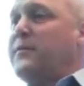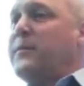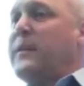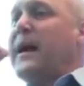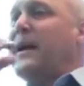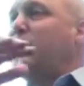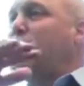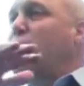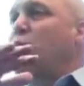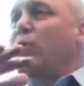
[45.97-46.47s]

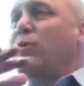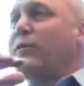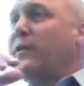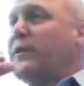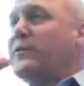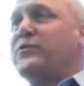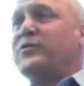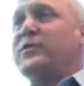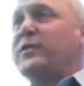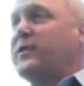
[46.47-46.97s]
not Corps of
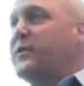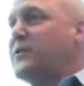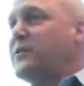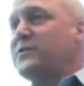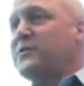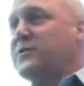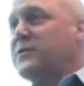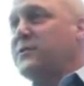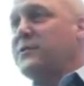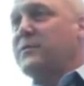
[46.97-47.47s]

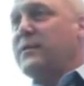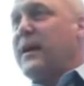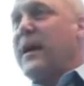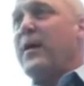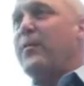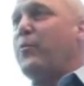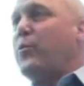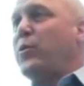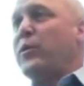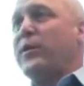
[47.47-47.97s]
Engineers or
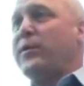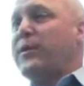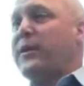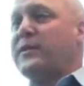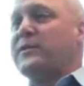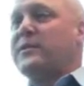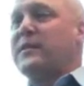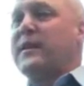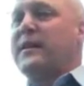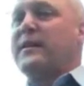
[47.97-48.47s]
airport or
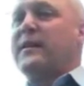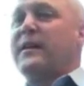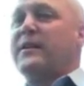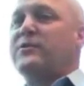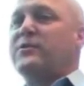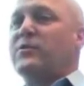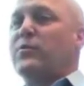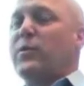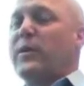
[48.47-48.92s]
things of that nature.